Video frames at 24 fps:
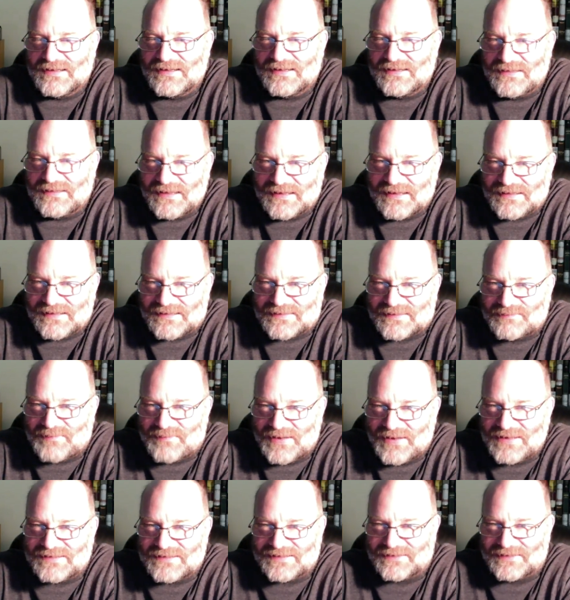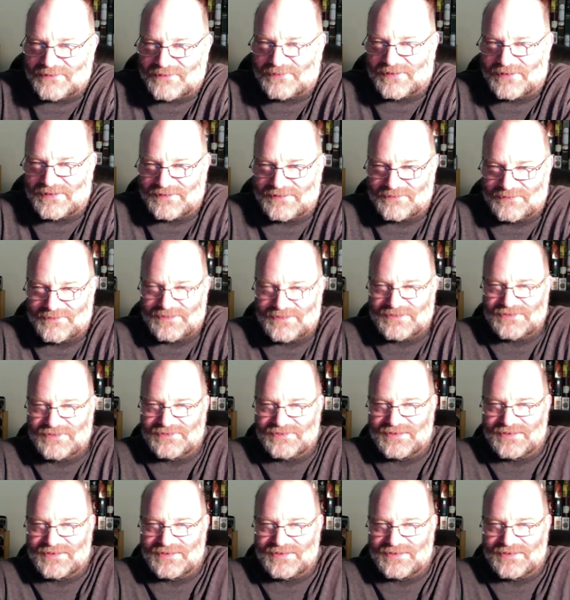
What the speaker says: Yes, pizza. Weren't you